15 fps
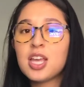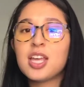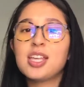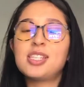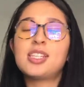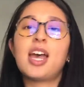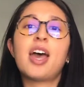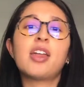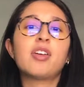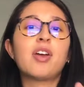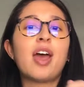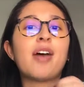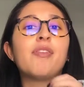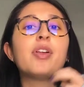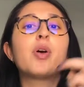is to either
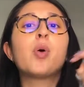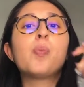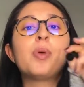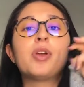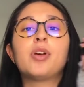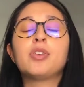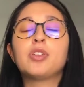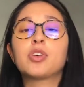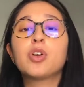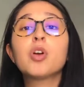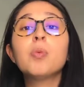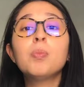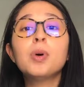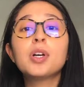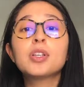have it open on your
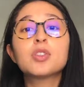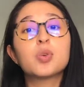Chromebooks